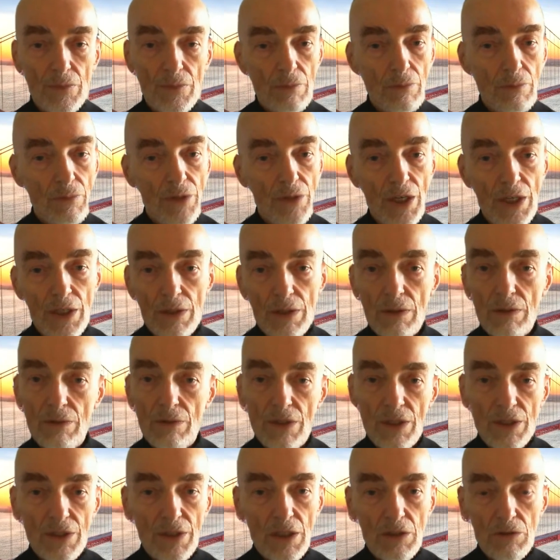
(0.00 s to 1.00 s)
then
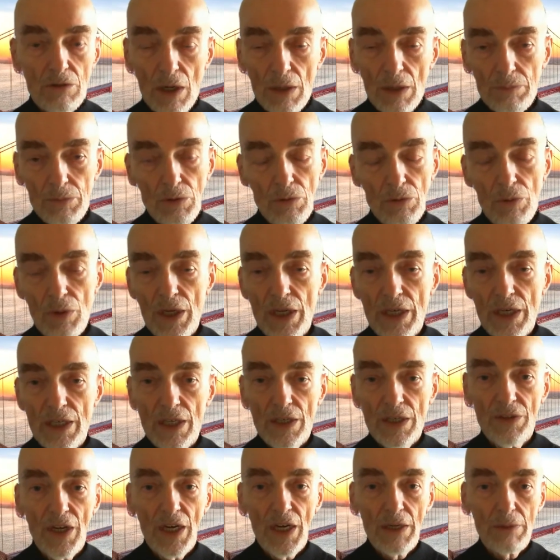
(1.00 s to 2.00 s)
they dropped away
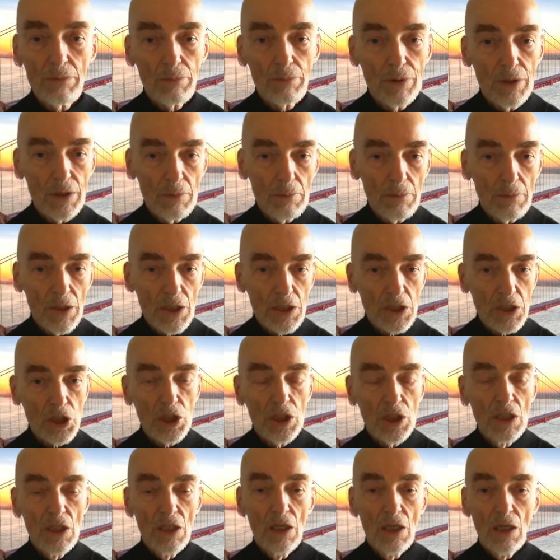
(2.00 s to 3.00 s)
on that pretty
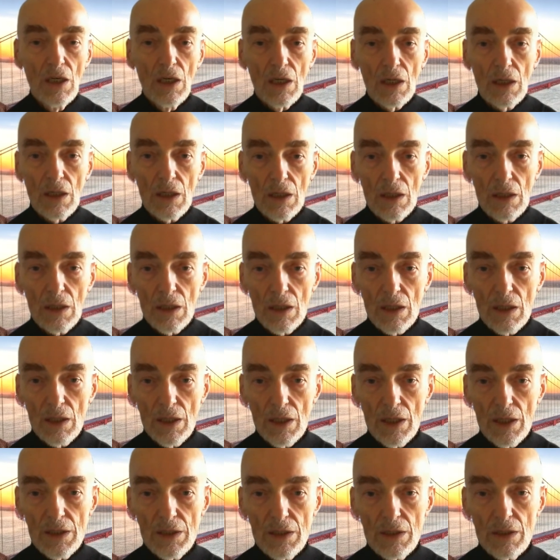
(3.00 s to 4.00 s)
much,
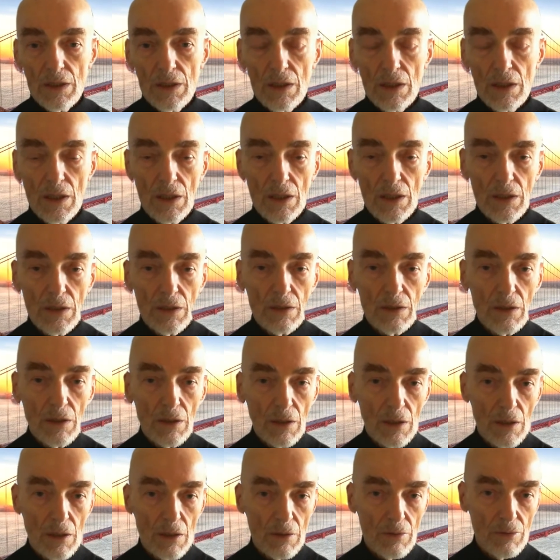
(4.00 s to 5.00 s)
and
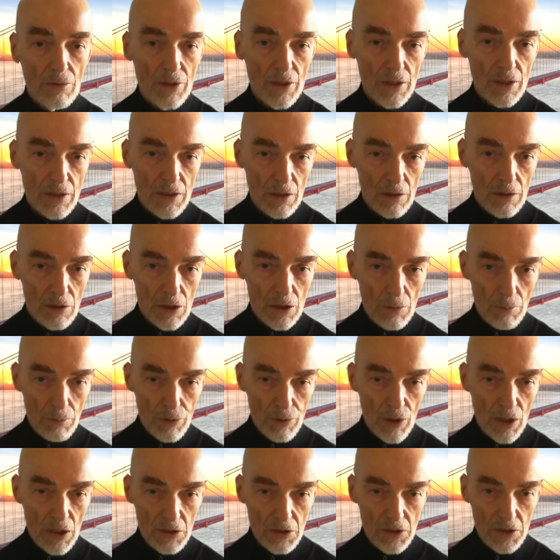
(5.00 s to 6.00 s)
they did
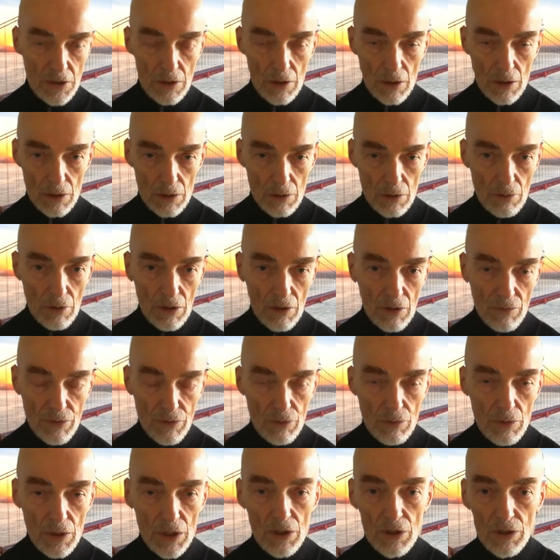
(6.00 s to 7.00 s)
suppress quite a
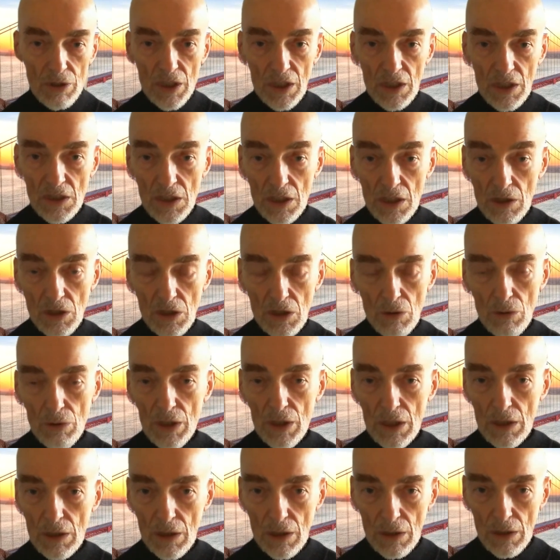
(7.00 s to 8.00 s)
few other things. And it's
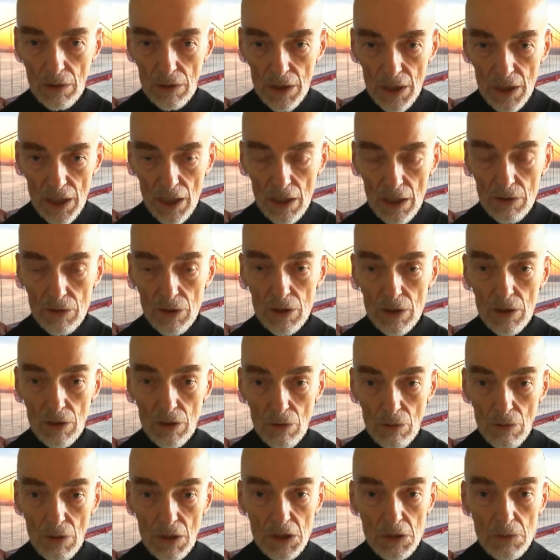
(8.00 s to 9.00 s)
quite clear now that the
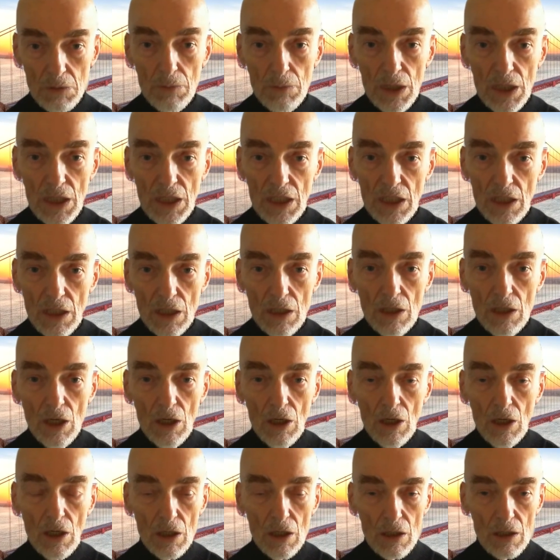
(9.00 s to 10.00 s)
US media,
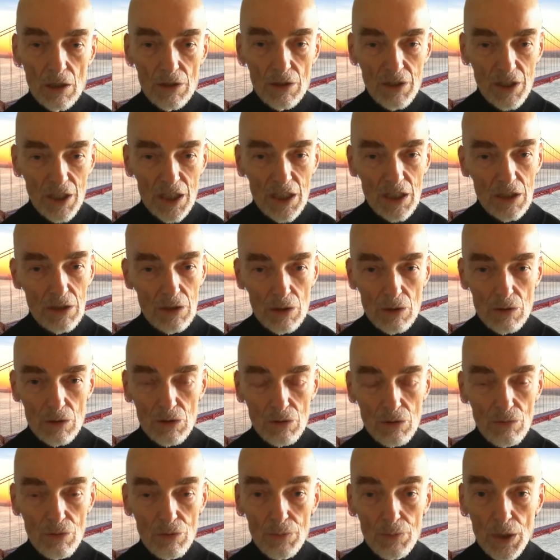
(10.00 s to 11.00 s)
the editors
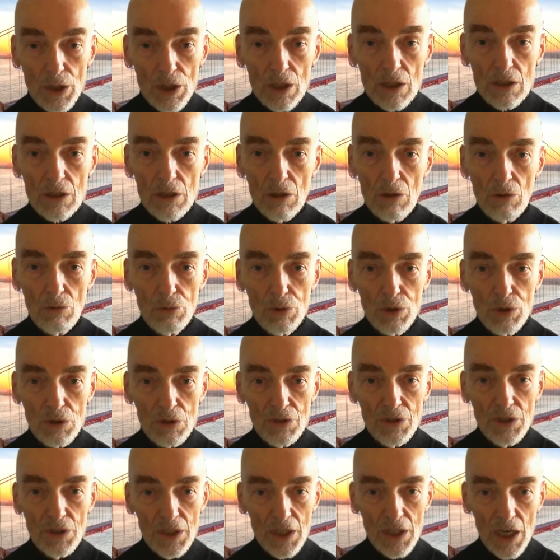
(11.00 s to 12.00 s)
of America,
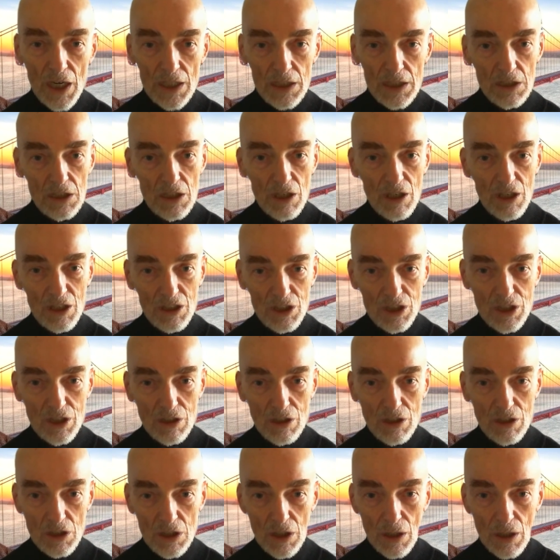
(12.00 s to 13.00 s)
will not touch
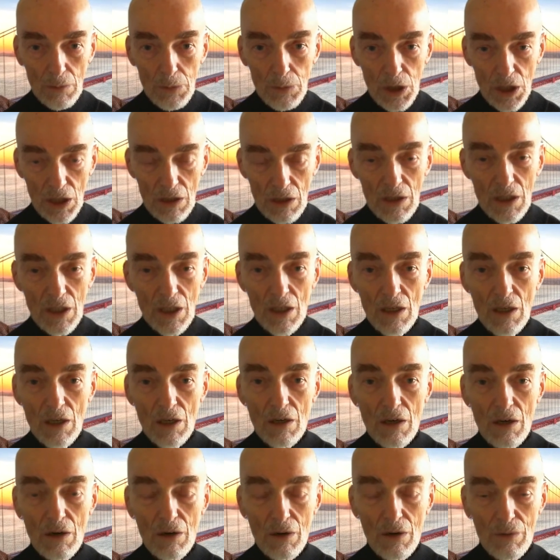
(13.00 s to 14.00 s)
the subject
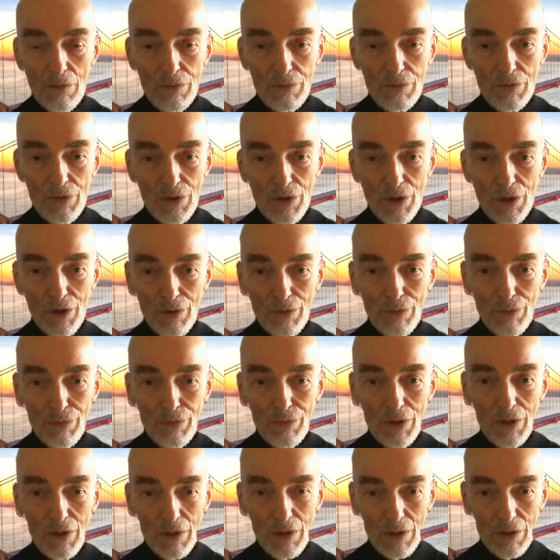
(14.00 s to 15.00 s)
of
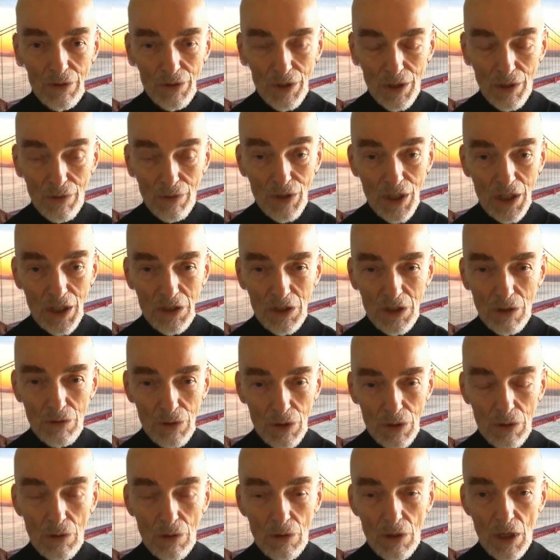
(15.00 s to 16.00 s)
the events of
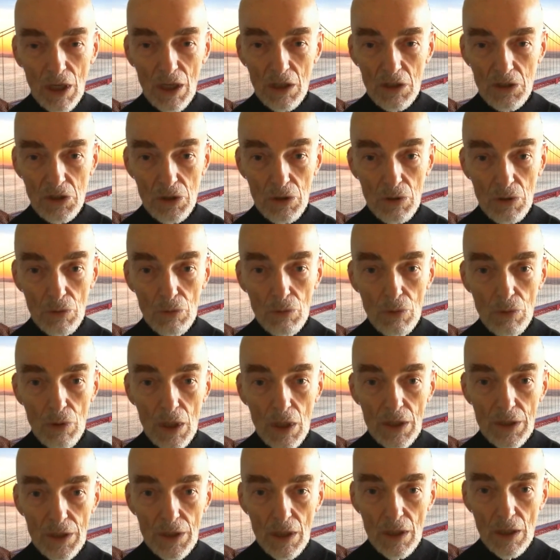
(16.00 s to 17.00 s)

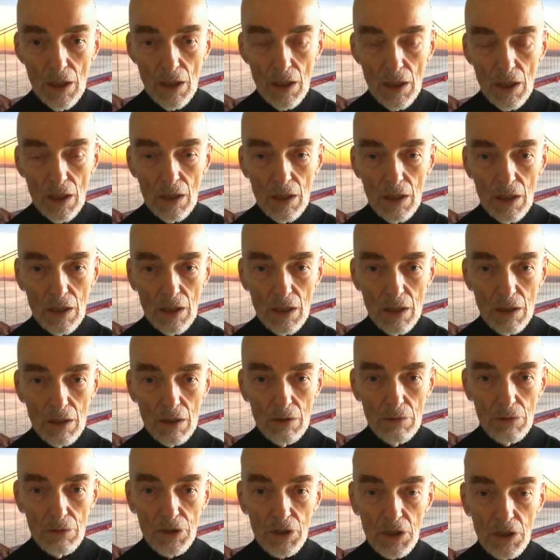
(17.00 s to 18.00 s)
2001
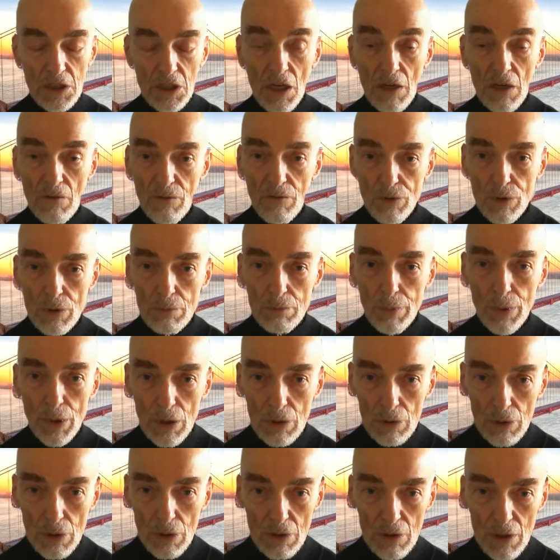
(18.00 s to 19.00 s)
with a 10-foot
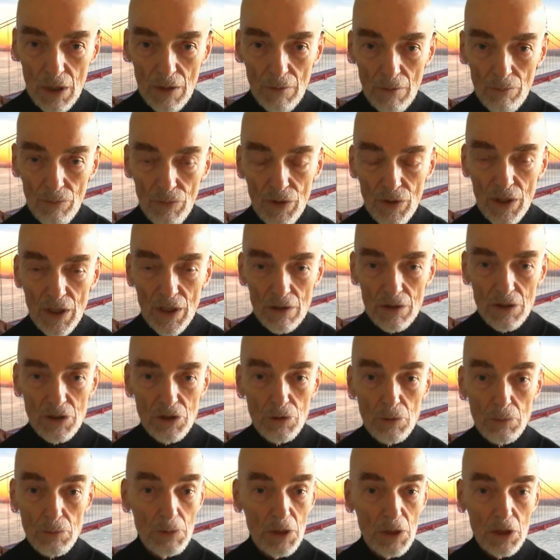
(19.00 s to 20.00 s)
pole. There's
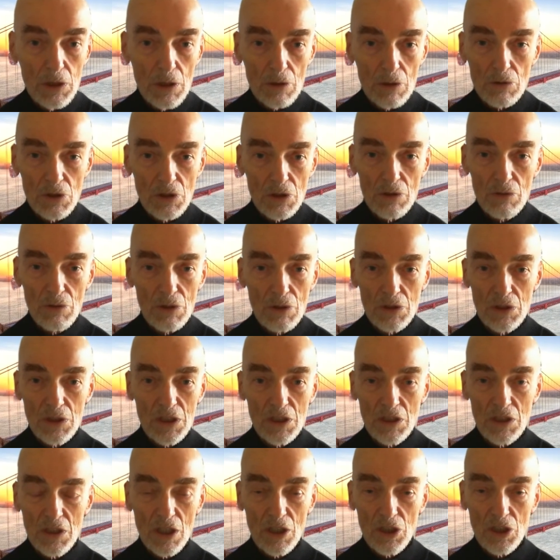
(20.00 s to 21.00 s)
been no serious
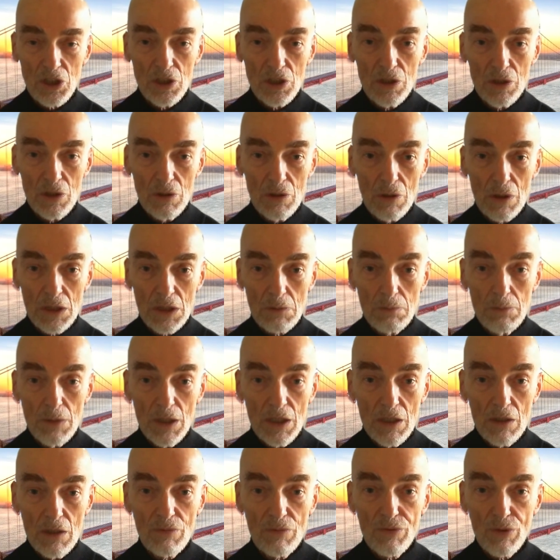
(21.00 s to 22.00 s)
discussion in the US
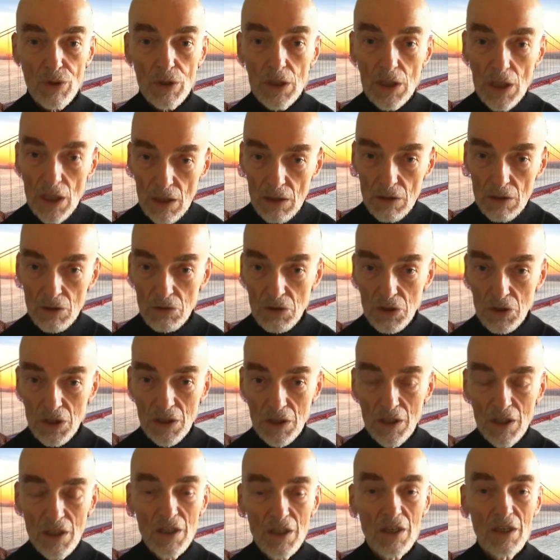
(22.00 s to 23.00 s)
media for years
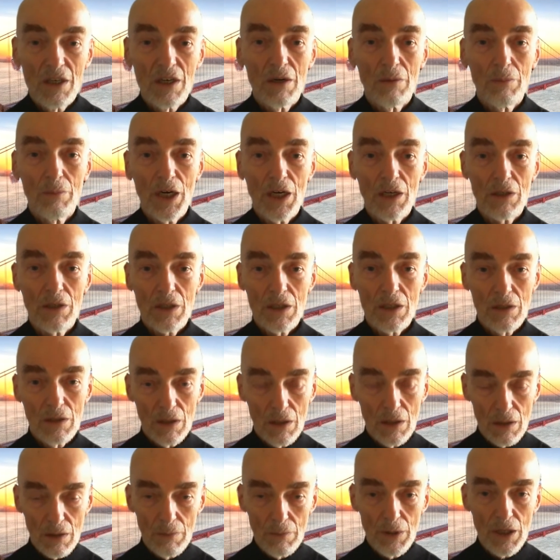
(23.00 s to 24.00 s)
about
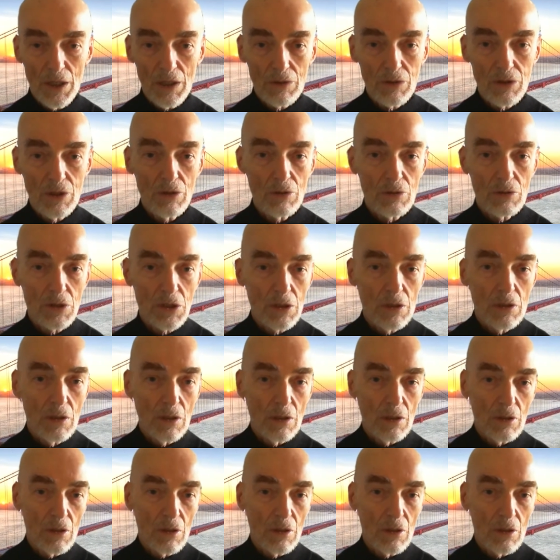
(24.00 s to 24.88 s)
those